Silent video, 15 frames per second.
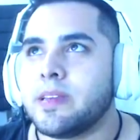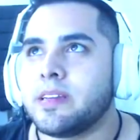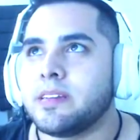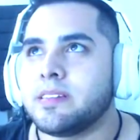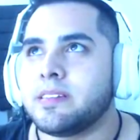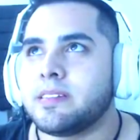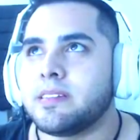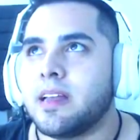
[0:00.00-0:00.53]

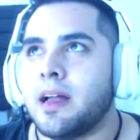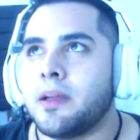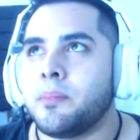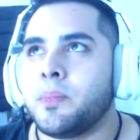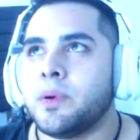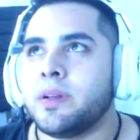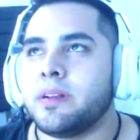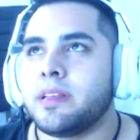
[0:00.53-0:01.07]
because I
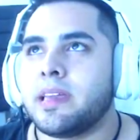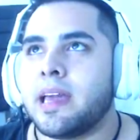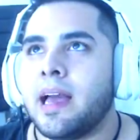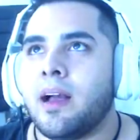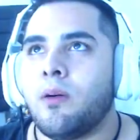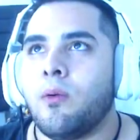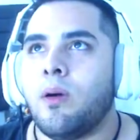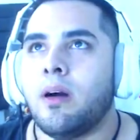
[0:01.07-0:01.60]
put
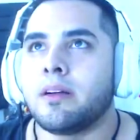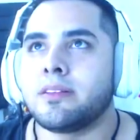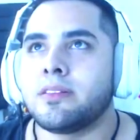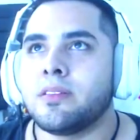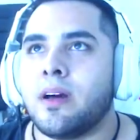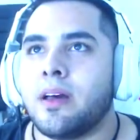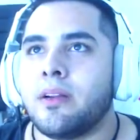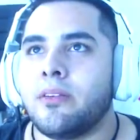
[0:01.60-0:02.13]
catwalks,
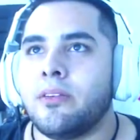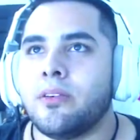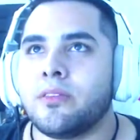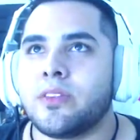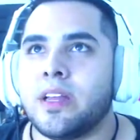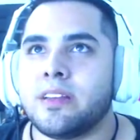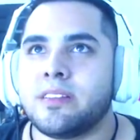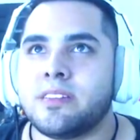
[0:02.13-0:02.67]
so I don't know
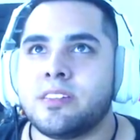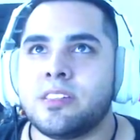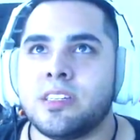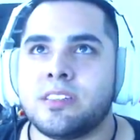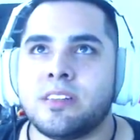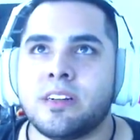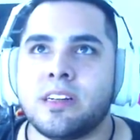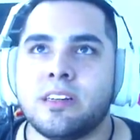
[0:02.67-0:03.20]
if that
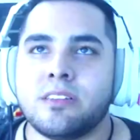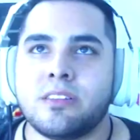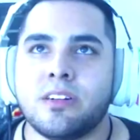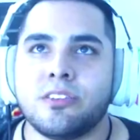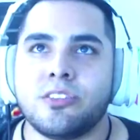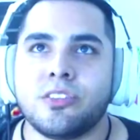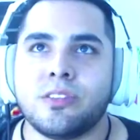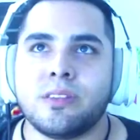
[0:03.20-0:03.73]
shits are going to
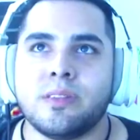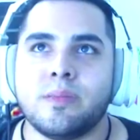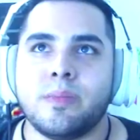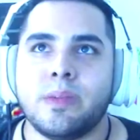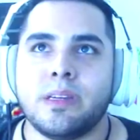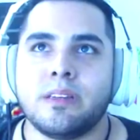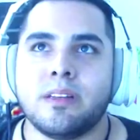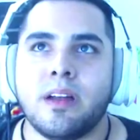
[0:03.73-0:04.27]
start shooting
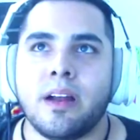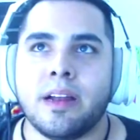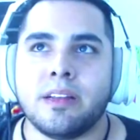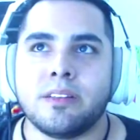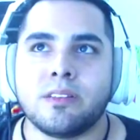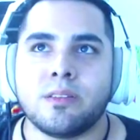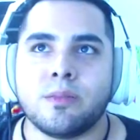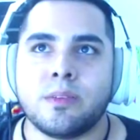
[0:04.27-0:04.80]
me. All right,
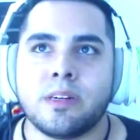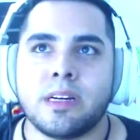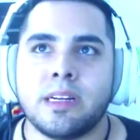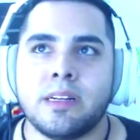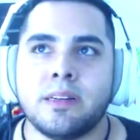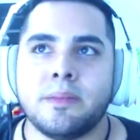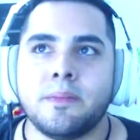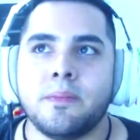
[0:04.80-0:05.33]
so we're
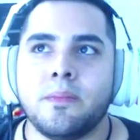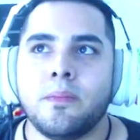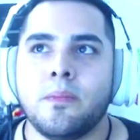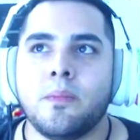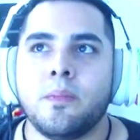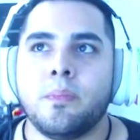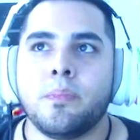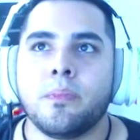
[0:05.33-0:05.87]
going to
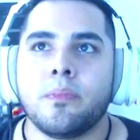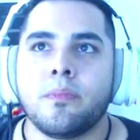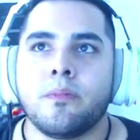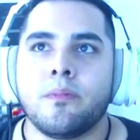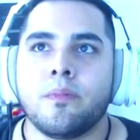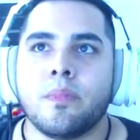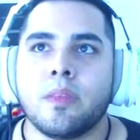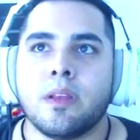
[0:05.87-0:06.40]

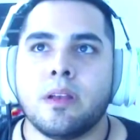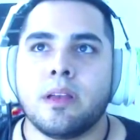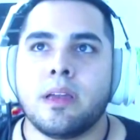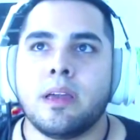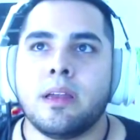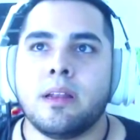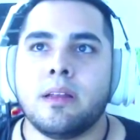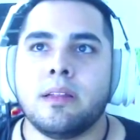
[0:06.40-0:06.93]

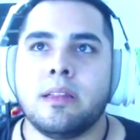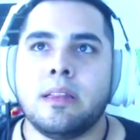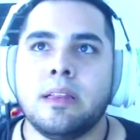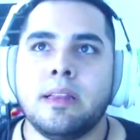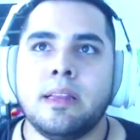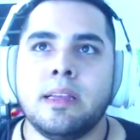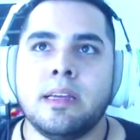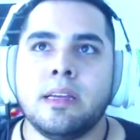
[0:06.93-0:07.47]
get a
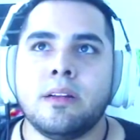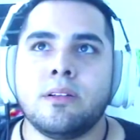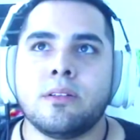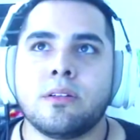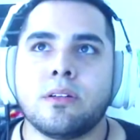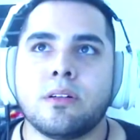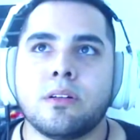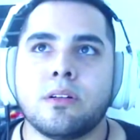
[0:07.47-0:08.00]
little